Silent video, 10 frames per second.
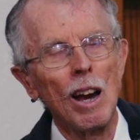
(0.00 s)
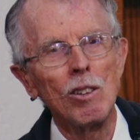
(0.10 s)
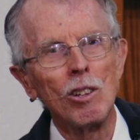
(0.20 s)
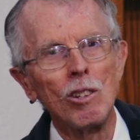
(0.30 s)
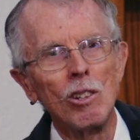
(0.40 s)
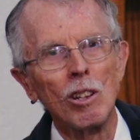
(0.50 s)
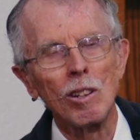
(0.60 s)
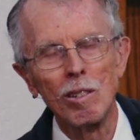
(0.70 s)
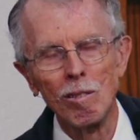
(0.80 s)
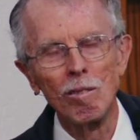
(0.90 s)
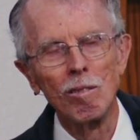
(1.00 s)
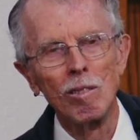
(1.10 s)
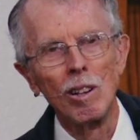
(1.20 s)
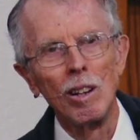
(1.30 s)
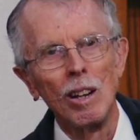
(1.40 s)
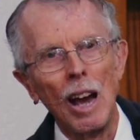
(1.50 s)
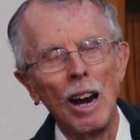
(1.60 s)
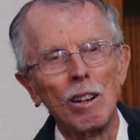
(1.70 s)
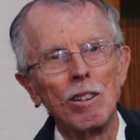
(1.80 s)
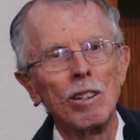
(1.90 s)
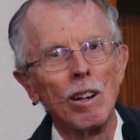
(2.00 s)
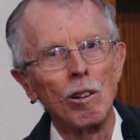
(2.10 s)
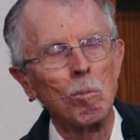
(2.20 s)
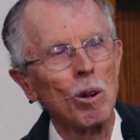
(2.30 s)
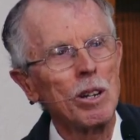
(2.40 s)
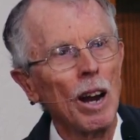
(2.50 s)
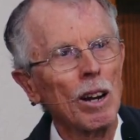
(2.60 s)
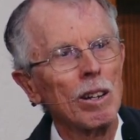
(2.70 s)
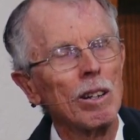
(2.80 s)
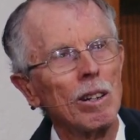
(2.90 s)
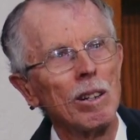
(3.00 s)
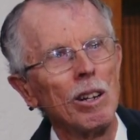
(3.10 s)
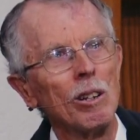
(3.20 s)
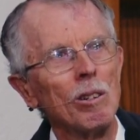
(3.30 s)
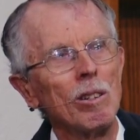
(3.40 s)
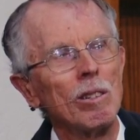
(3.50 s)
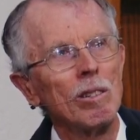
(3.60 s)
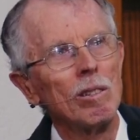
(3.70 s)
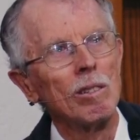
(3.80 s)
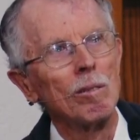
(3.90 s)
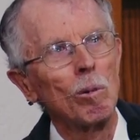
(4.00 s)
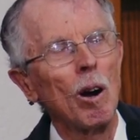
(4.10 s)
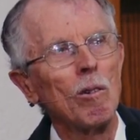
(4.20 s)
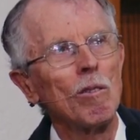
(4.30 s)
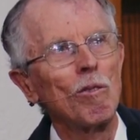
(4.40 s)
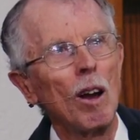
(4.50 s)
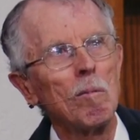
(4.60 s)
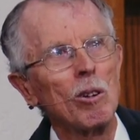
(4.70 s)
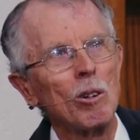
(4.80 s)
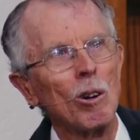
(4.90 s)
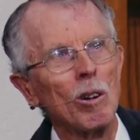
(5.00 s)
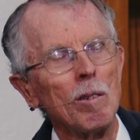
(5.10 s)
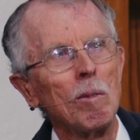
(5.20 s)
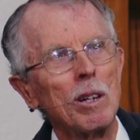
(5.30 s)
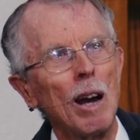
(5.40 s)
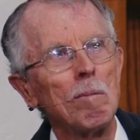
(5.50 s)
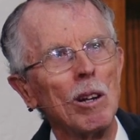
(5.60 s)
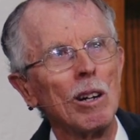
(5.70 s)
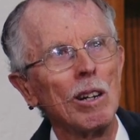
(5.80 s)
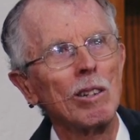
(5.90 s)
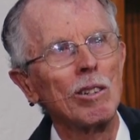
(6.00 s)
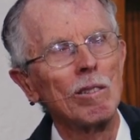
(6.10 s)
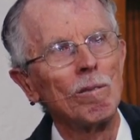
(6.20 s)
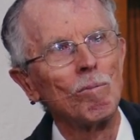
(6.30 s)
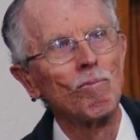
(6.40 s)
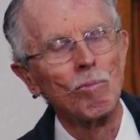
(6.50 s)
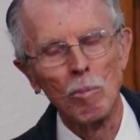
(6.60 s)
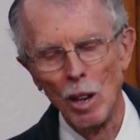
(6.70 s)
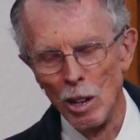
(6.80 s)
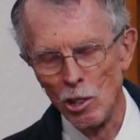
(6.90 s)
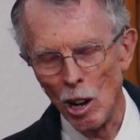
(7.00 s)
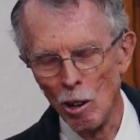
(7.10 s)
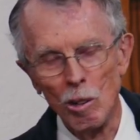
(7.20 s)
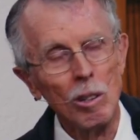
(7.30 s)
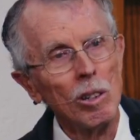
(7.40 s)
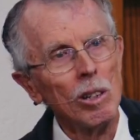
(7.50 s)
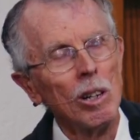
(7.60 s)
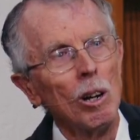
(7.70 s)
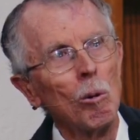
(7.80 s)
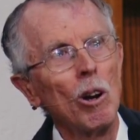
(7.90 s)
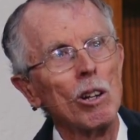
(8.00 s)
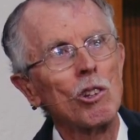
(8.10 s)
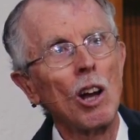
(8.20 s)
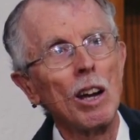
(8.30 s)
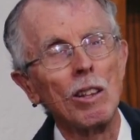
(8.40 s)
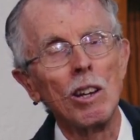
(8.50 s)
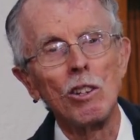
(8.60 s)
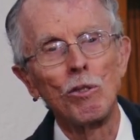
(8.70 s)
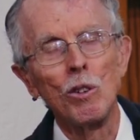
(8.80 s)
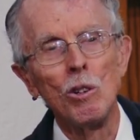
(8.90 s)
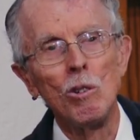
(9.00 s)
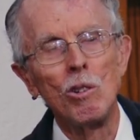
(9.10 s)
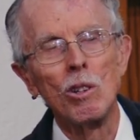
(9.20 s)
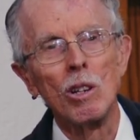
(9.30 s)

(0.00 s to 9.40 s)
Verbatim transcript: acids that act to protect you, pro inflammatory metabolites. So we're not saying these foods